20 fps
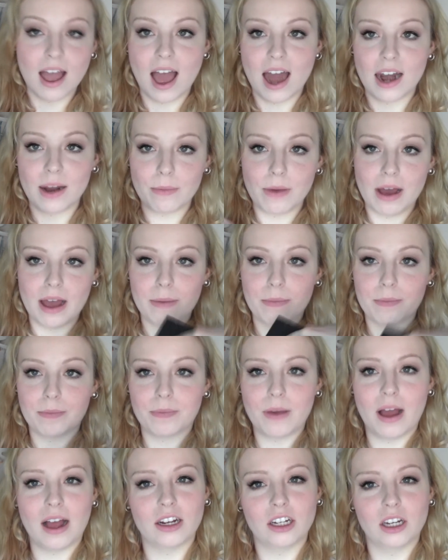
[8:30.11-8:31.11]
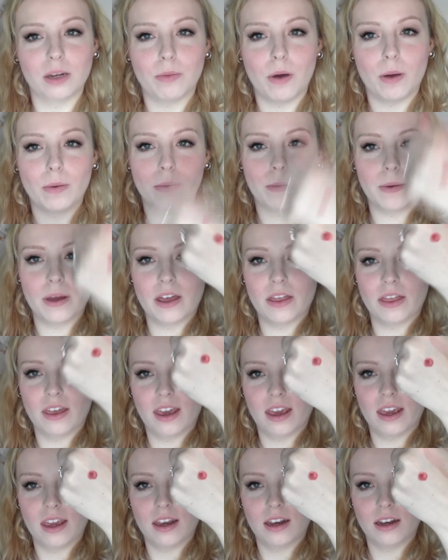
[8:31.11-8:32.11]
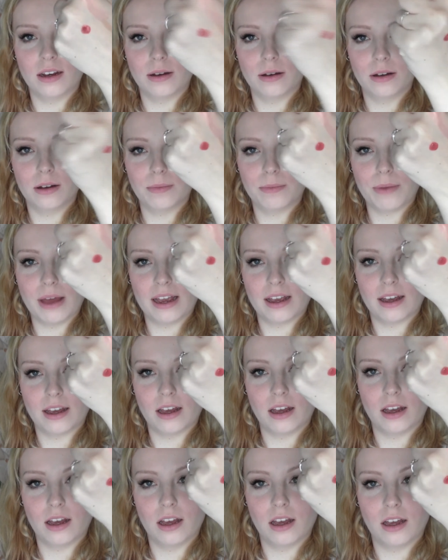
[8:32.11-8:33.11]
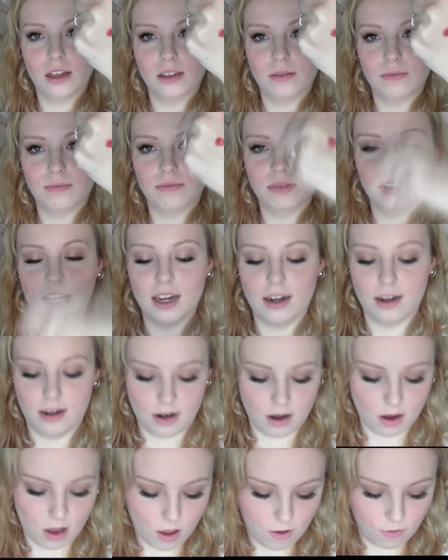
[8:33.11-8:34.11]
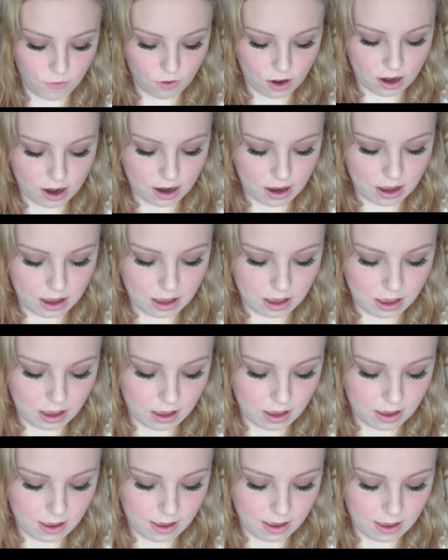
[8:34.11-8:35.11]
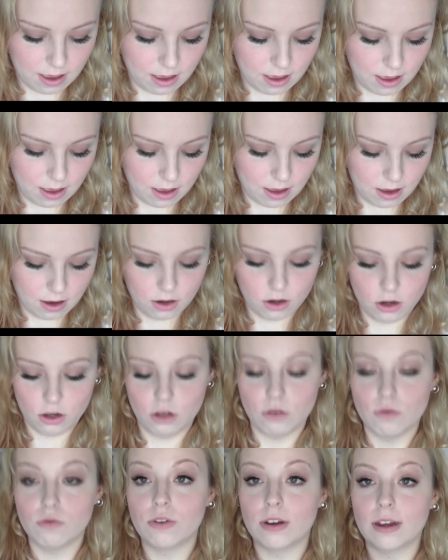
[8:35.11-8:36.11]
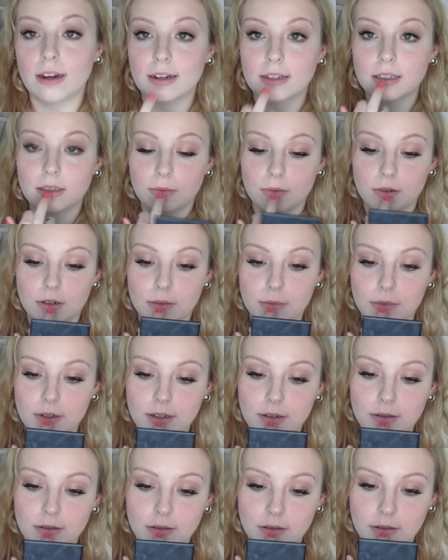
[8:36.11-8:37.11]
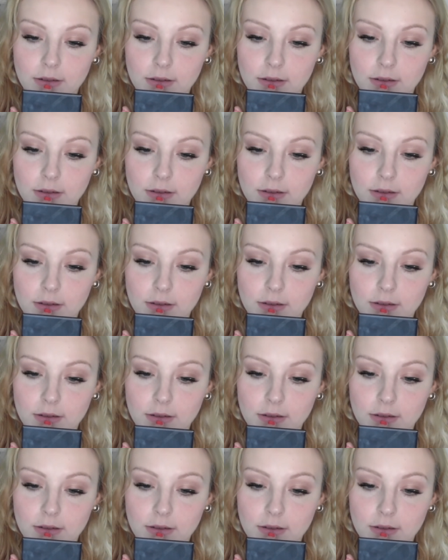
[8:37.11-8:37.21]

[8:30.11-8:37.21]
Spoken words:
And I might actually pop a bit of the BECCA tint over it, just a really small amount.